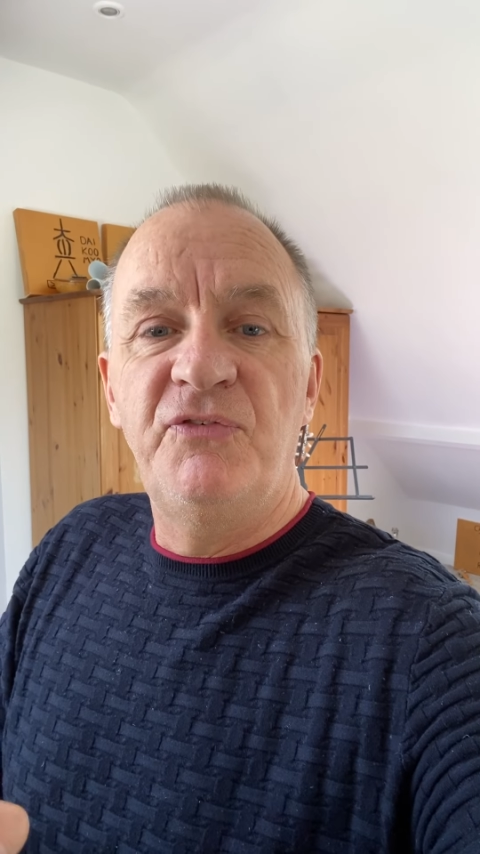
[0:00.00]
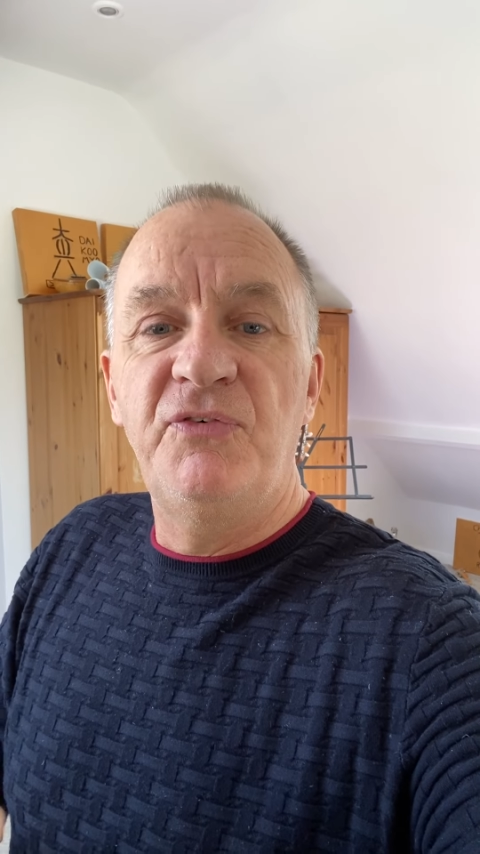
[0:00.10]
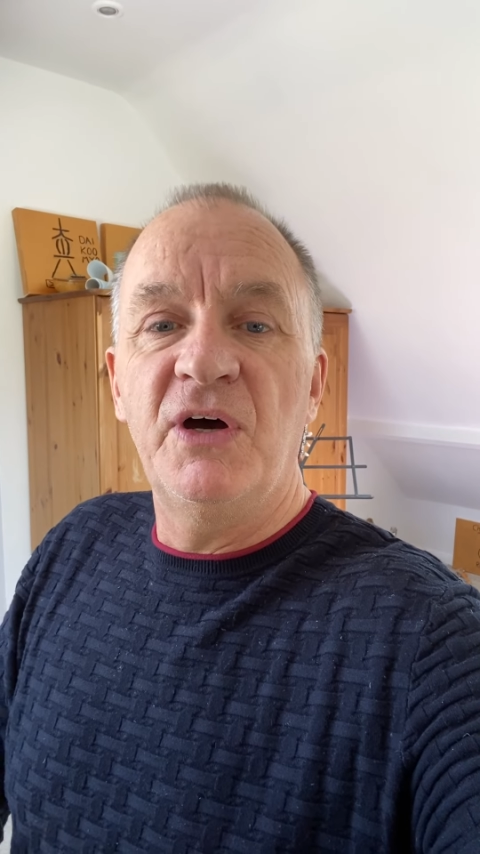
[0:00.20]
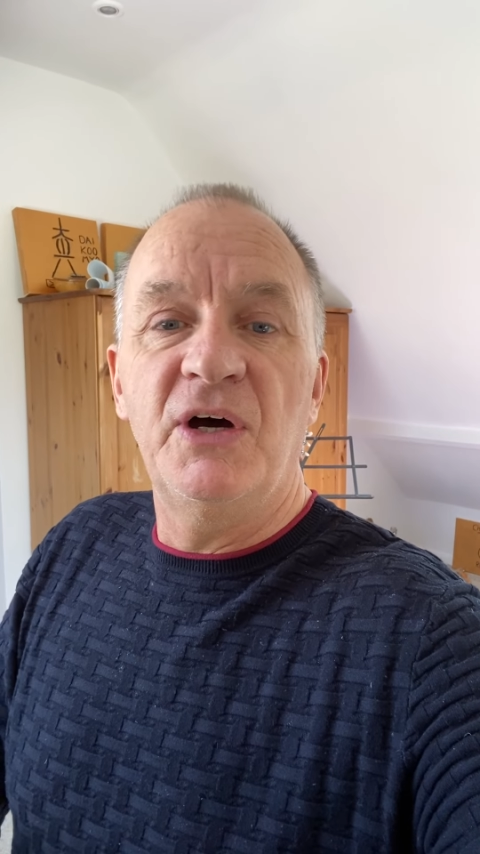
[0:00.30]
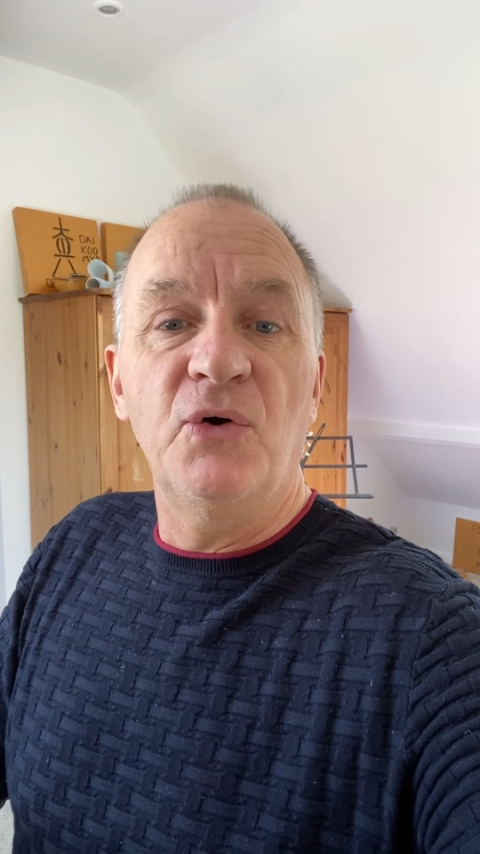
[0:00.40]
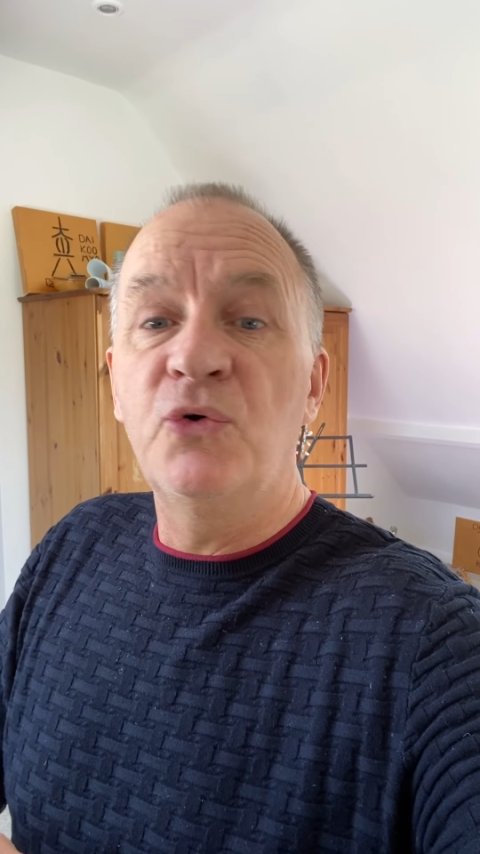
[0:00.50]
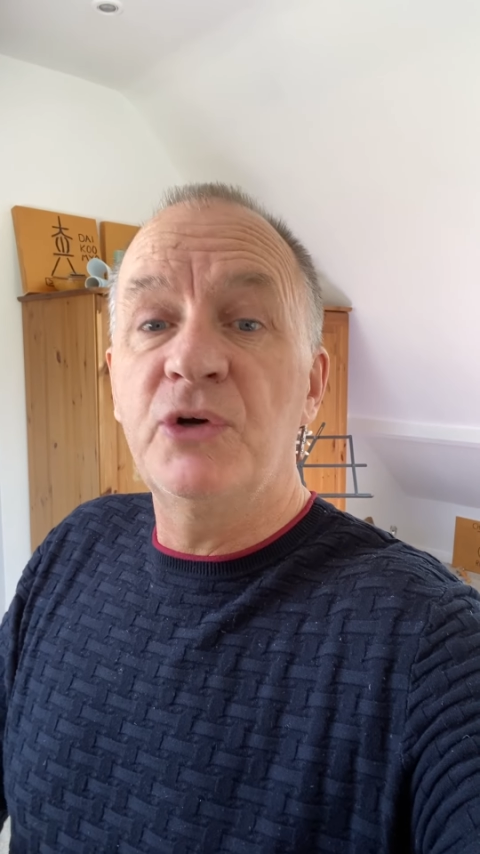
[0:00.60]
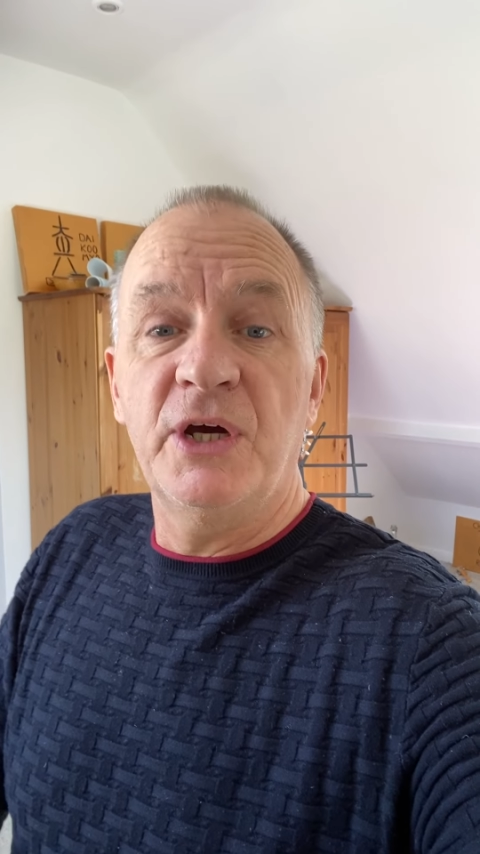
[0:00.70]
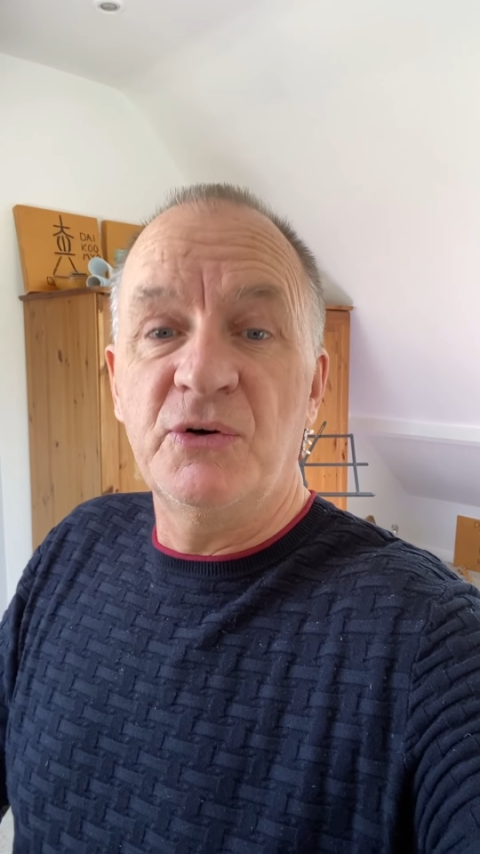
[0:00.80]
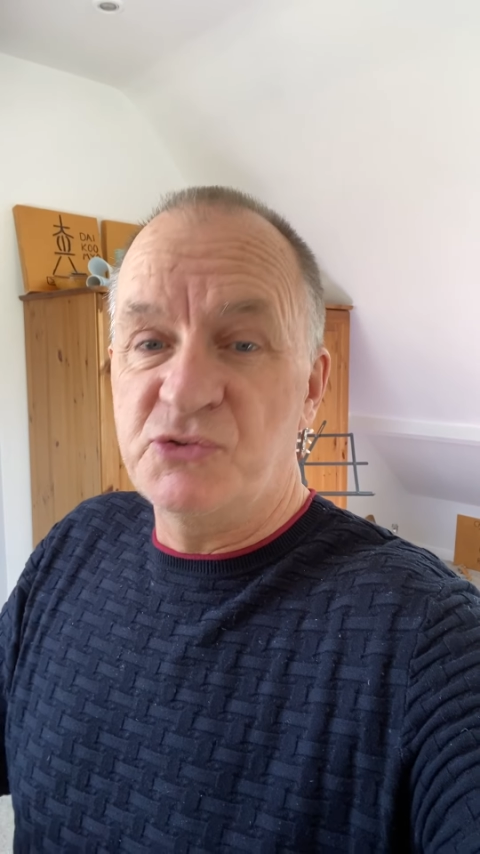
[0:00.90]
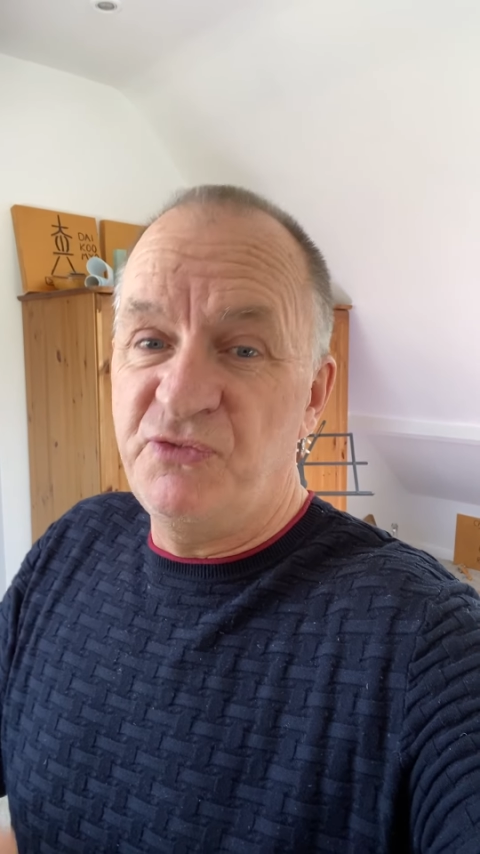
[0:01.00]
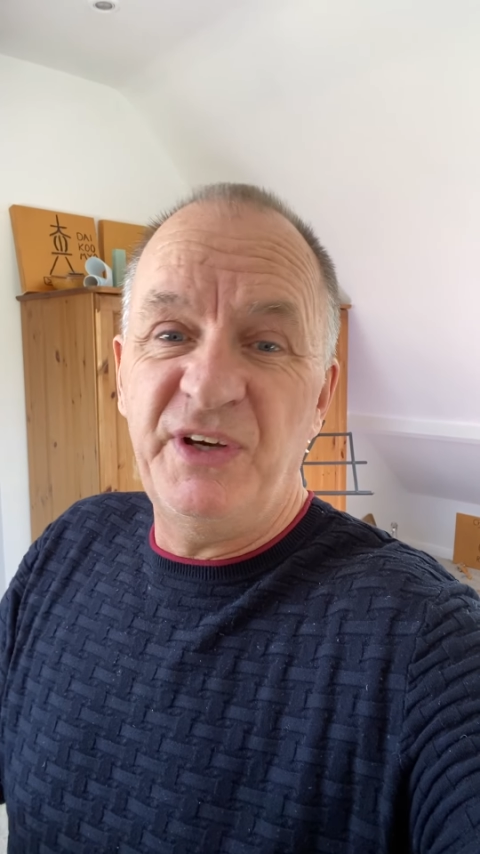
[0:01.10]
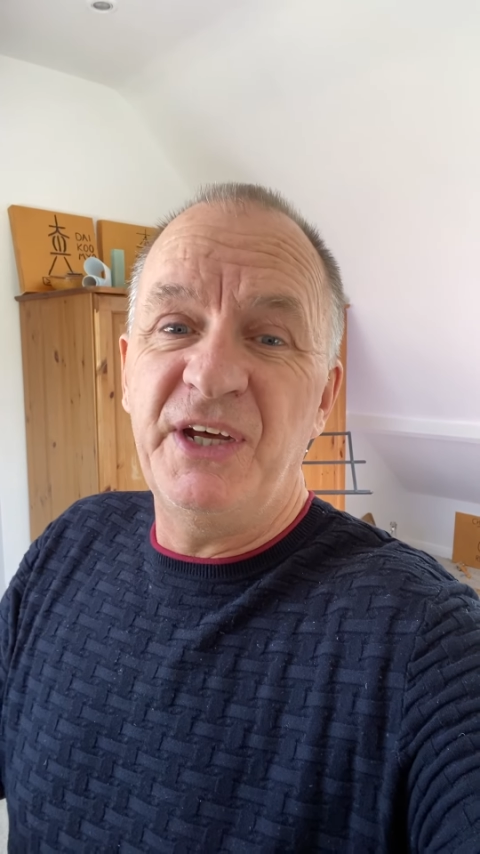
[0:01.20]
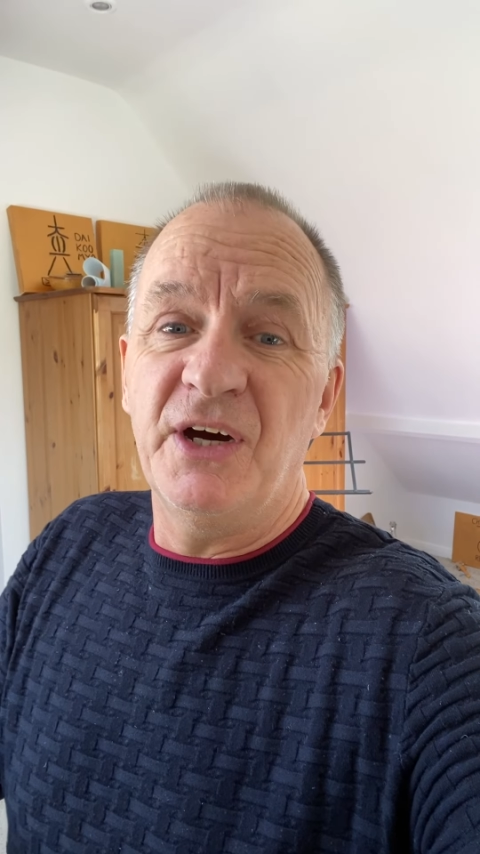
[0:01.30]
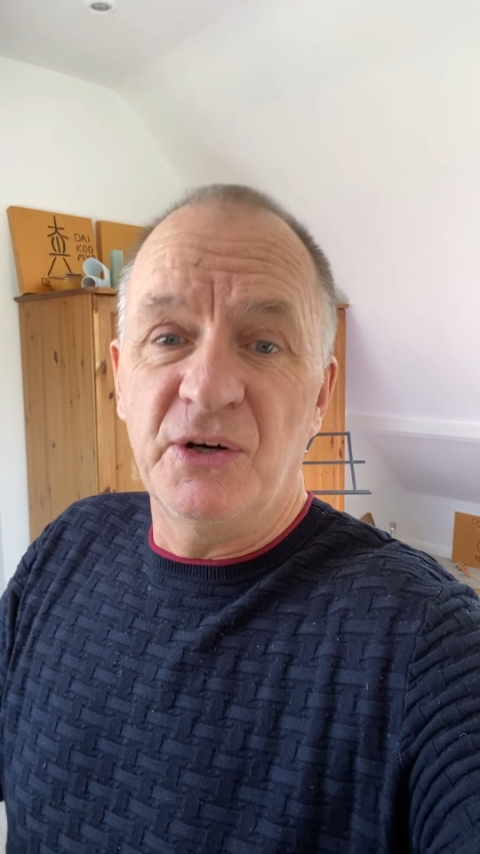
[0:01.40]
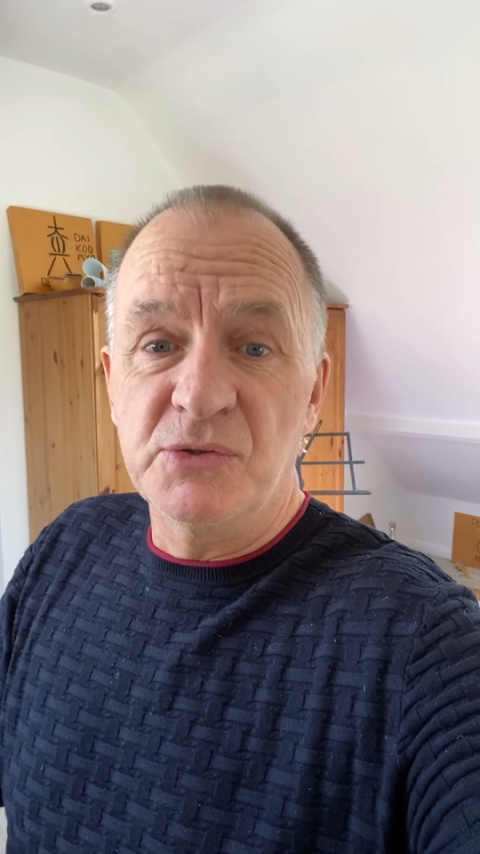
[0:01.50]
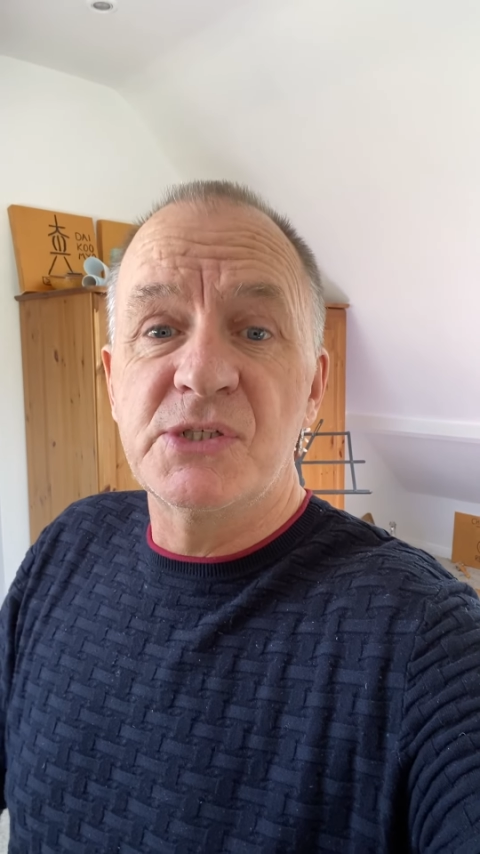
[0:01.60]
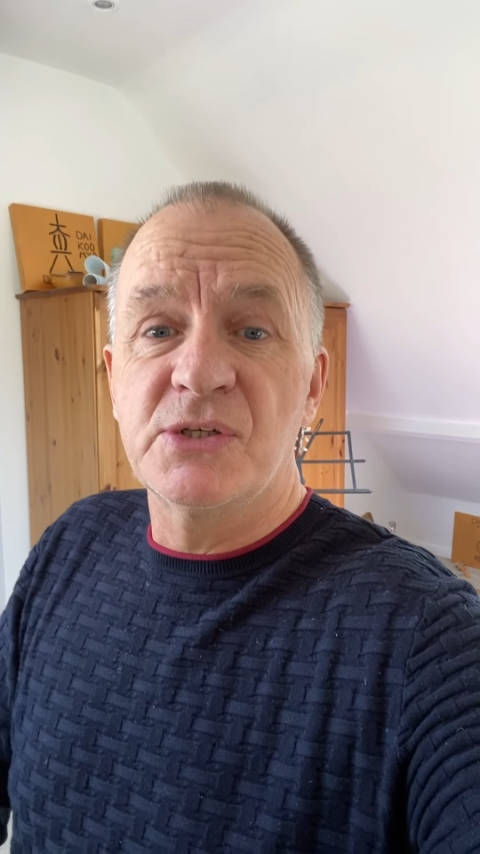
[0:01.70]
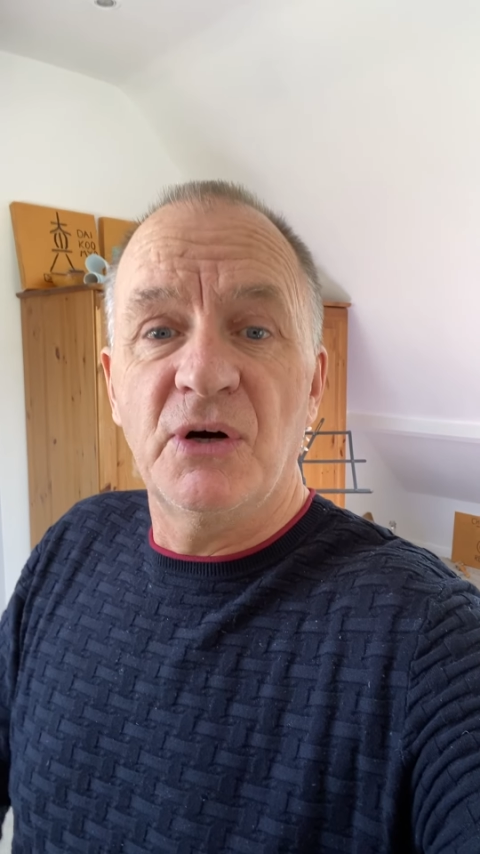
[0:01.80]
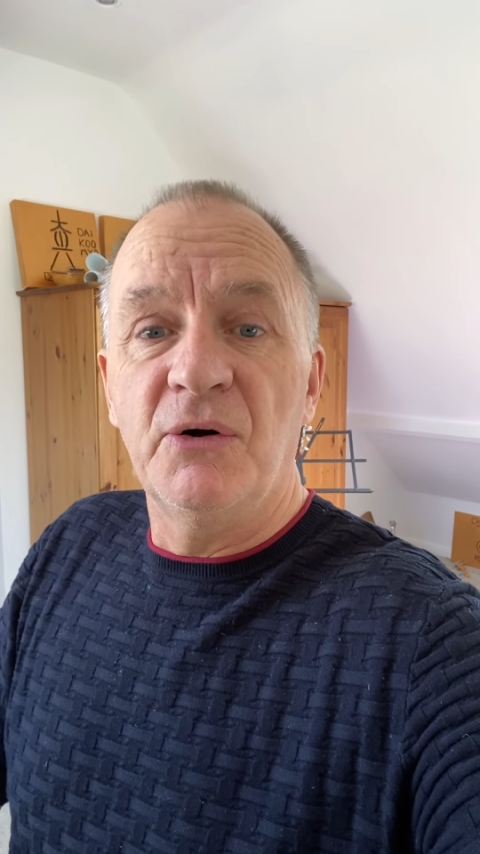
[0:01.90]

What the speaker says: videos